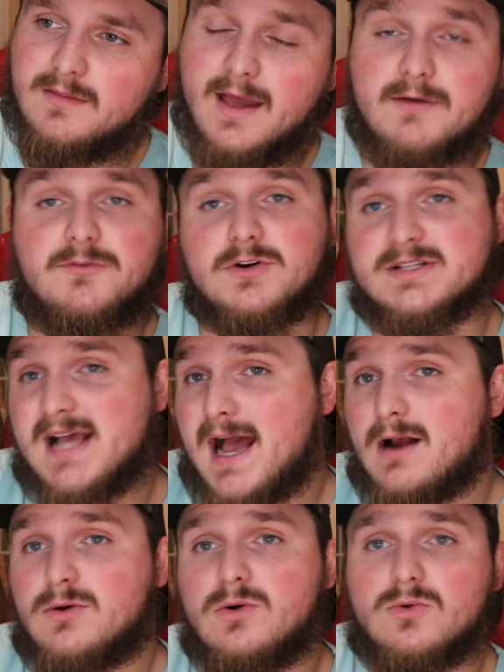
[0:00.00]
That for
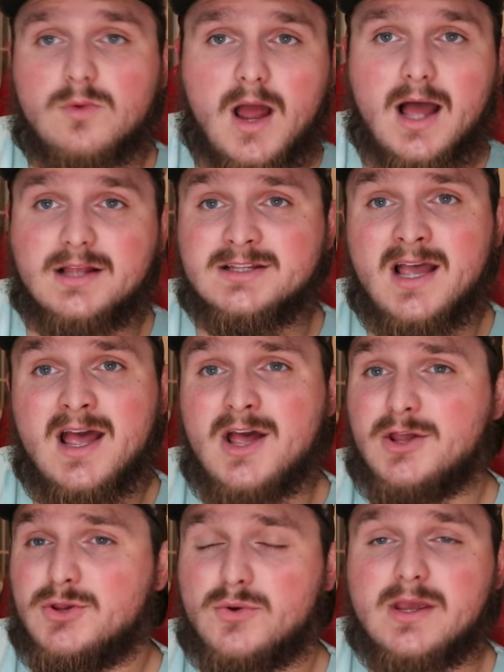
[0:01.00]
tackle, rods,
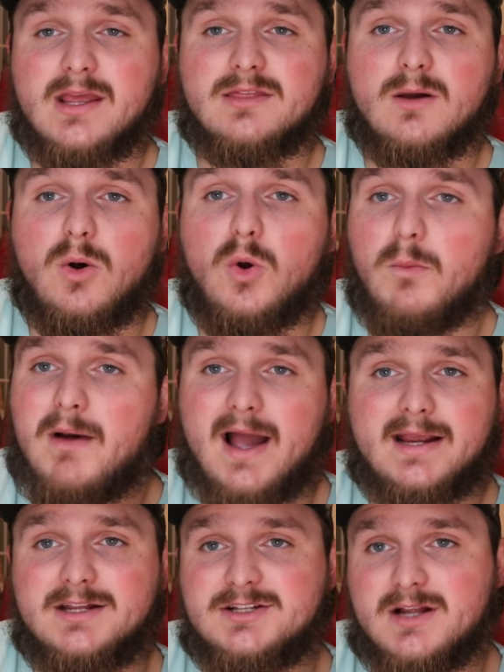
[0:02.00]
you can get the whole
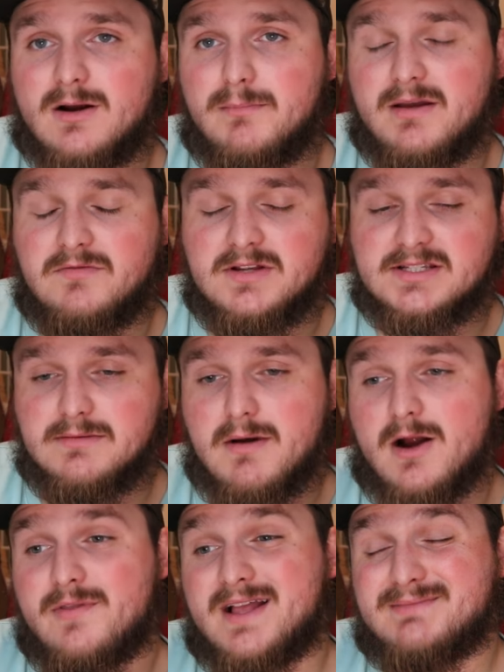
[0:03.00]
package there at Bait Finesse
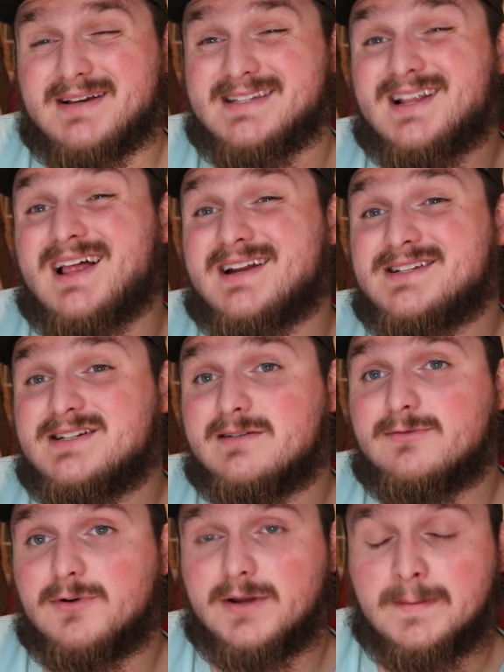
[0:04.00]
Empire, and that makes it a lot easier
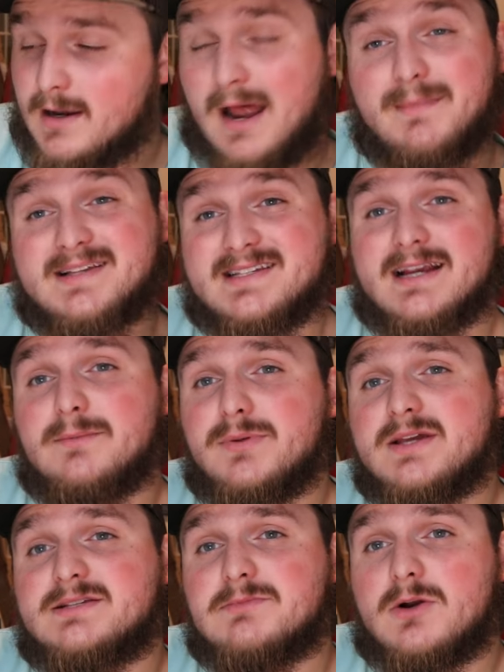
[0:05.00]
for you. Now, my second
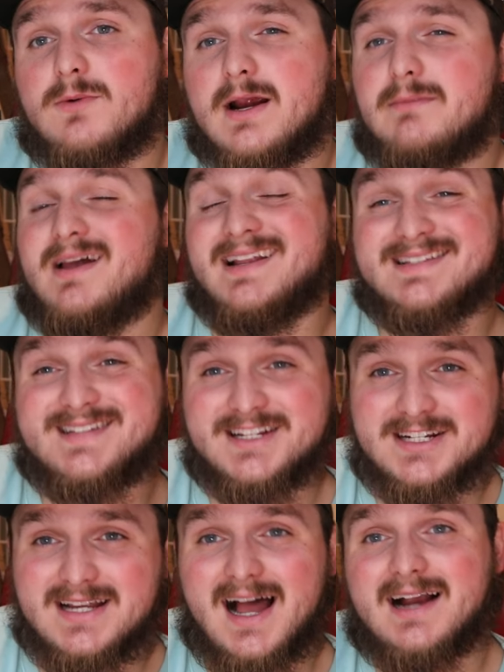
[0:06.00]
place I'm gonna recommend is
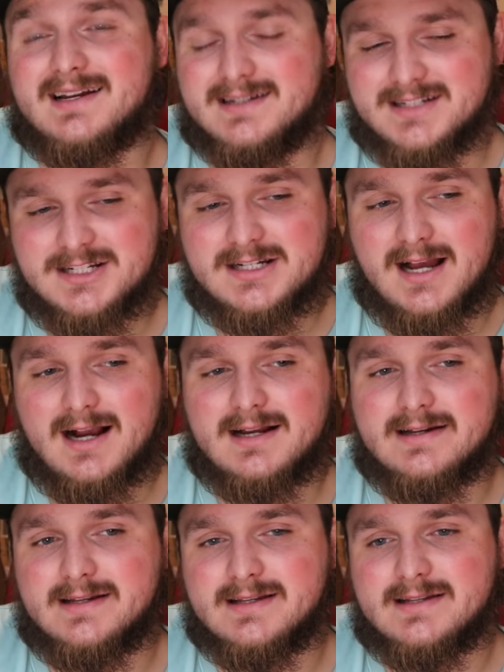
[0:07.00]
Digitaka.
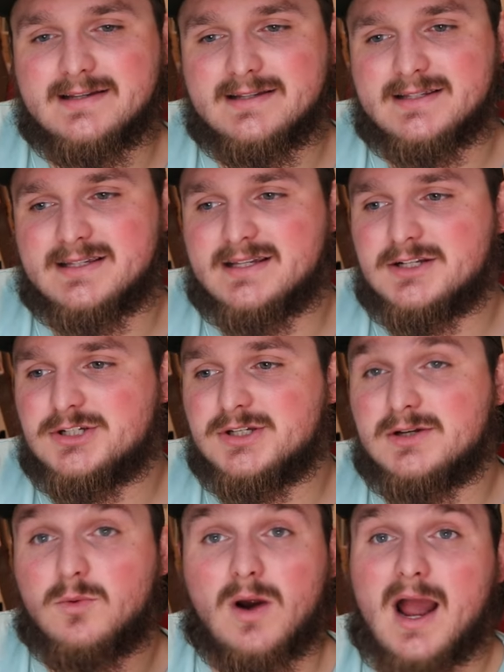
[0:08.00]
Digitaka is
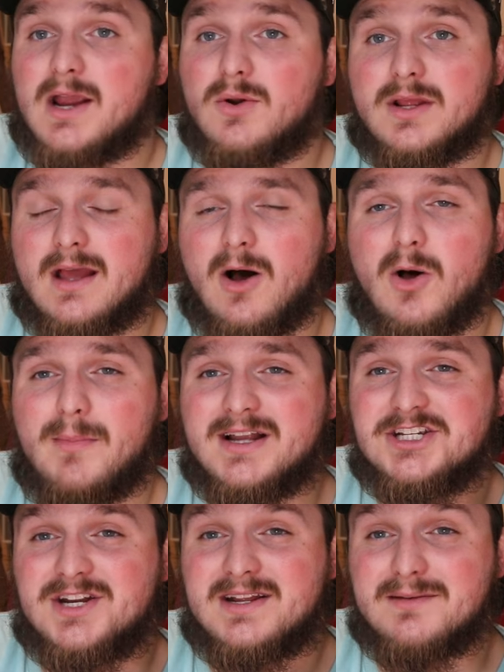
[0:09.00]
essentially where I go to get all my
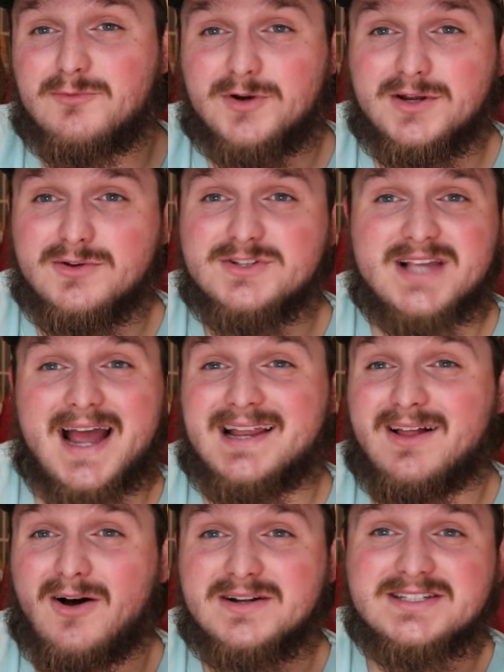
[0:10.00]
JDM reels.
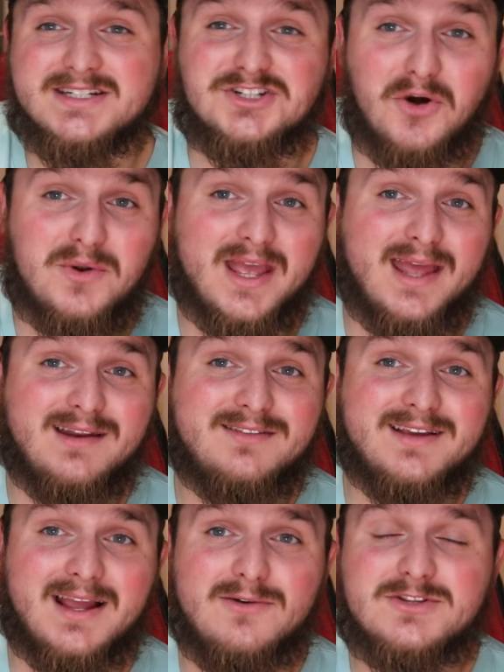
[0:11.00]
I honestly don't get
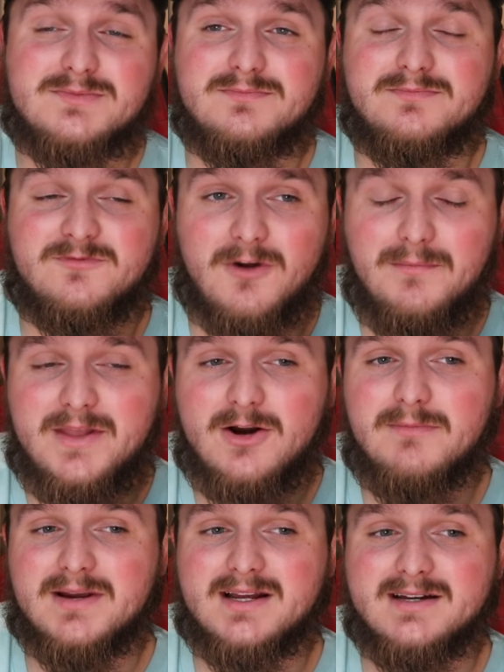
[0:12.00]
anything else from
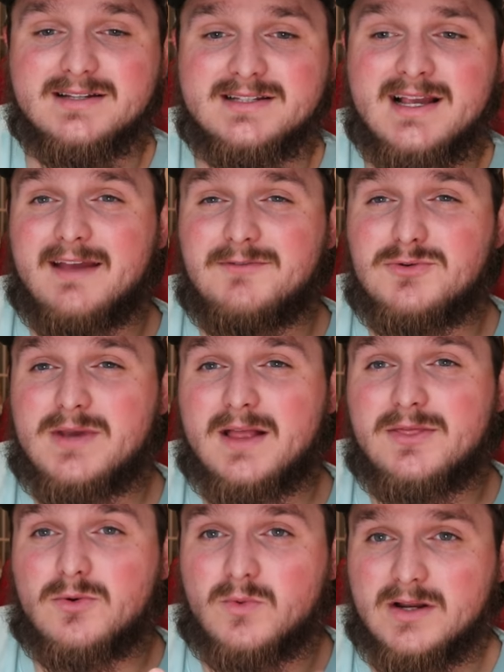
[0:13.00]
there, because if you
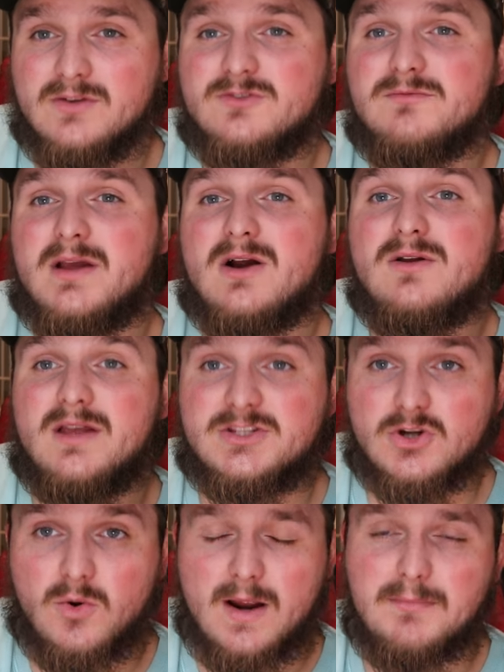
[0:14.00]
get the reels from there, it's
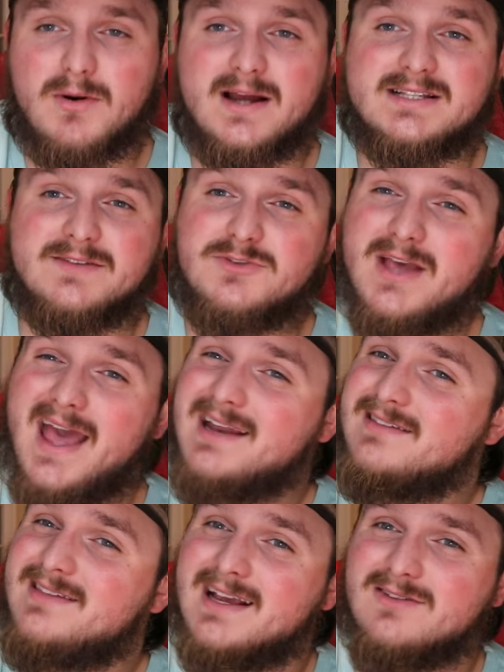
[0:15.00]
a great price. If you get
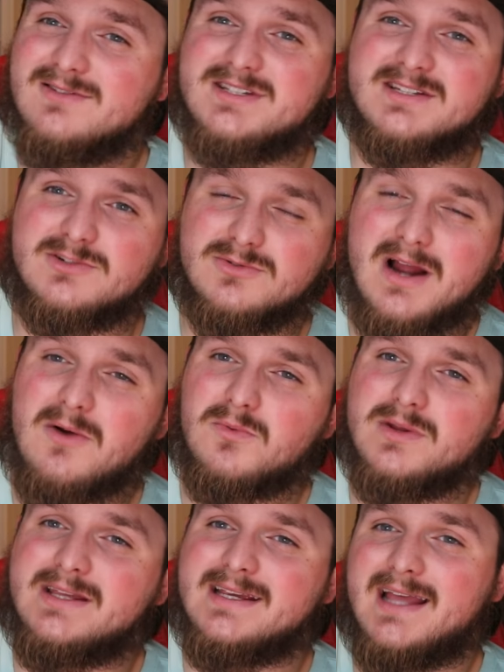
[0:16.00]
anything else, you're not
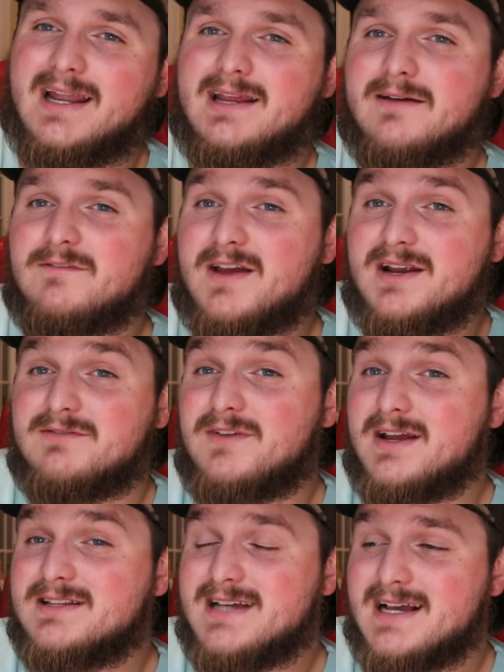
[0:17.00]
really getting a
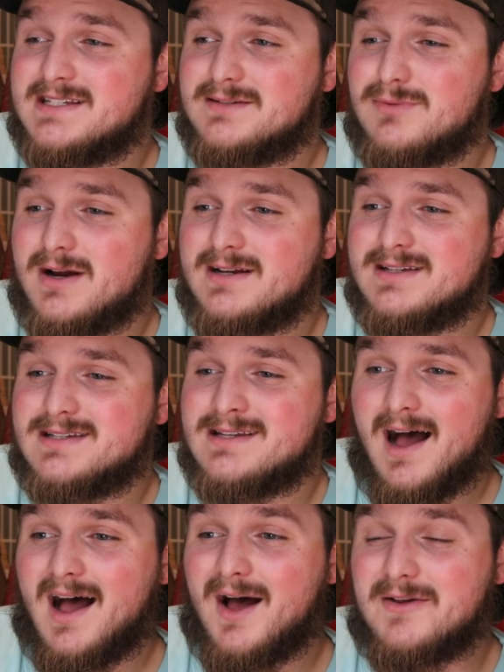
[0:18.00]
fantastic price,
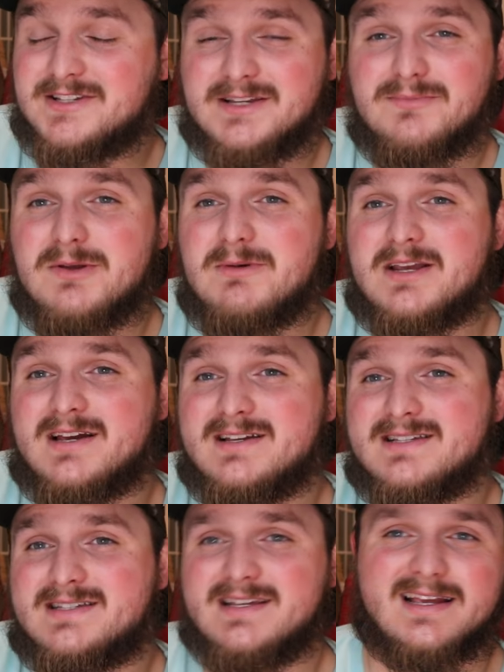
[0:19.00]
simply
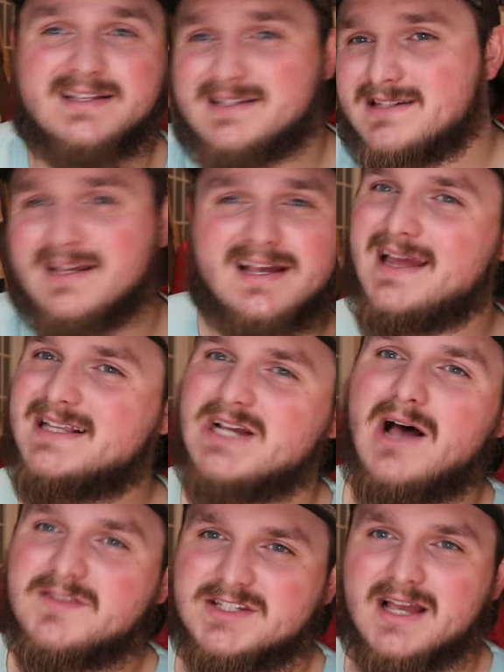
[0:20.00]
because it's
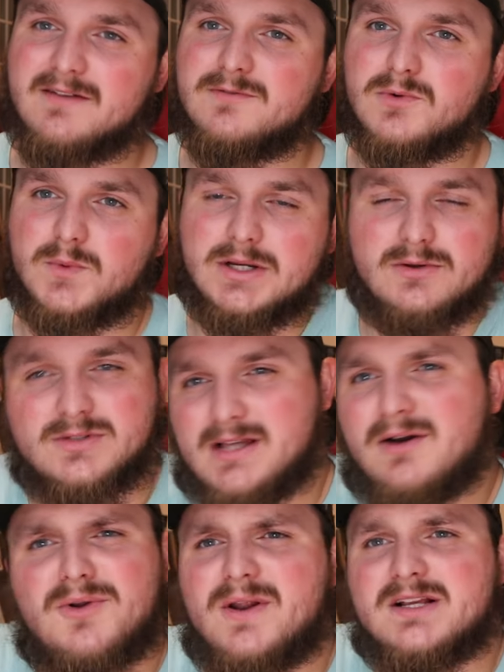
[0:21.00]
offset for reels. I
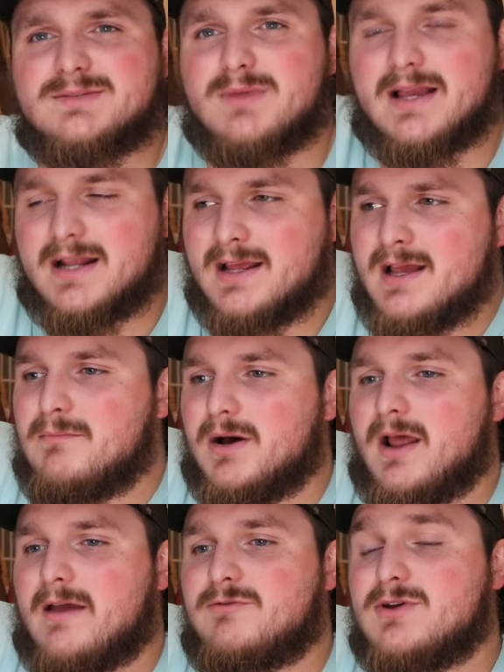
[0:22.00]
don't know how to explain it,
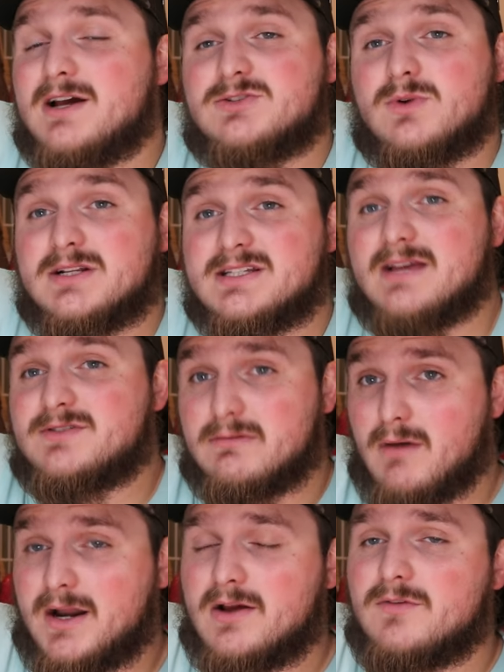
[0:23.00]
but if you guys are wanting to save some
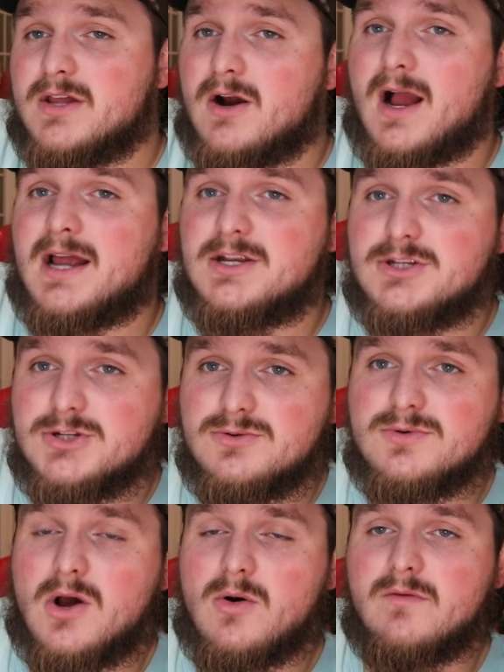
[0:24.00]
money over there, I
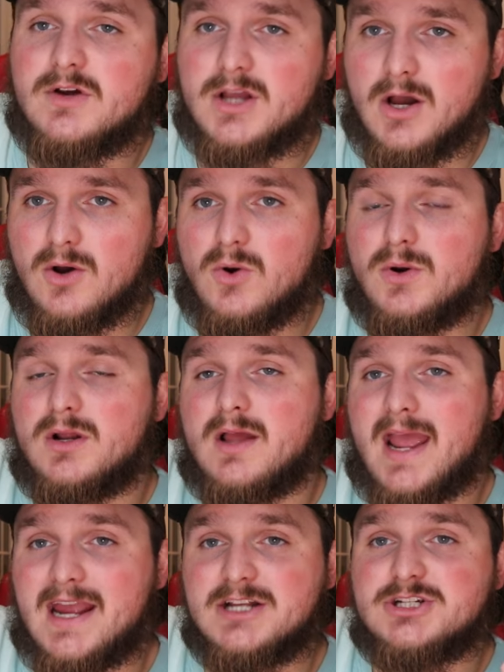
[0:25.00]
do know of a code,
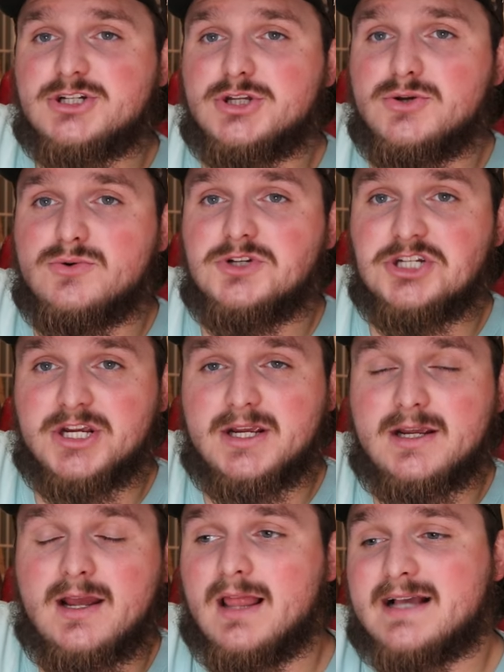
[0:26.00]

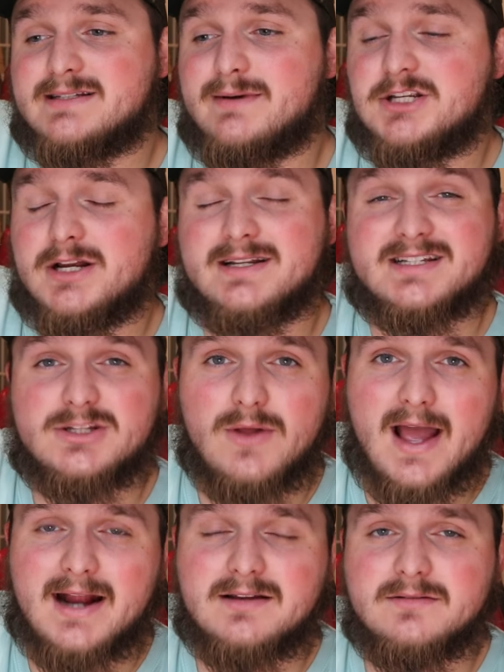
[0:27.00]
H2G. Last time I checked, it's still
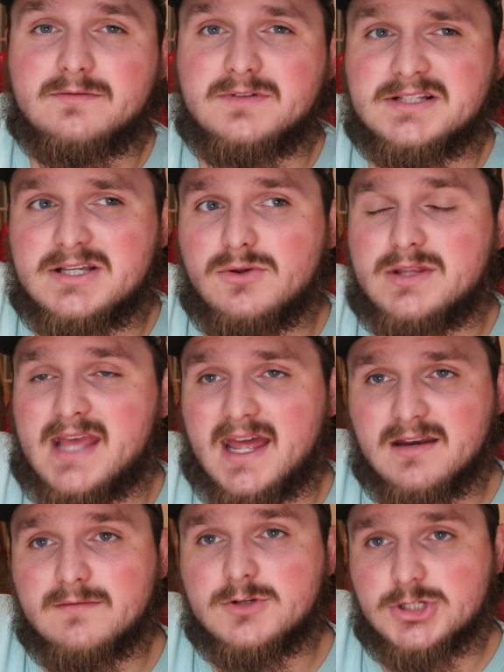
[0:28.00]
active until the
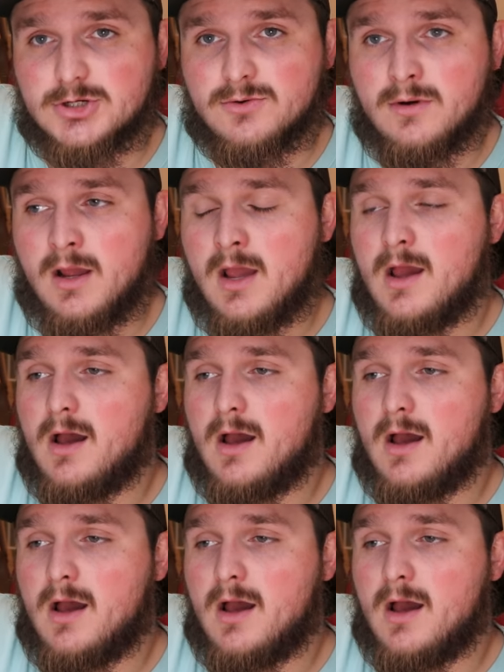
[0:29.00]
end of June.